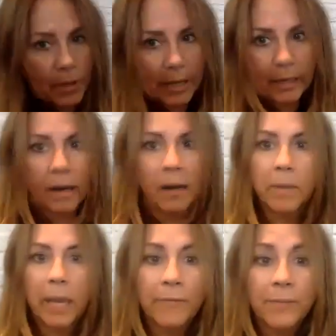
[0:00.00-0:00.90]
the
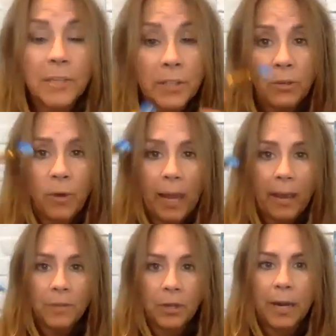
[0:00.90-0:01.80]
canvases that you
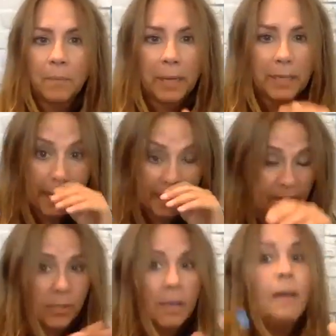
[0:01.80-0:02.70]
have, they're
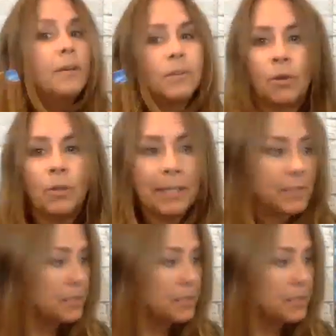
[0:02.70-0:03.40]
8x10s. So let's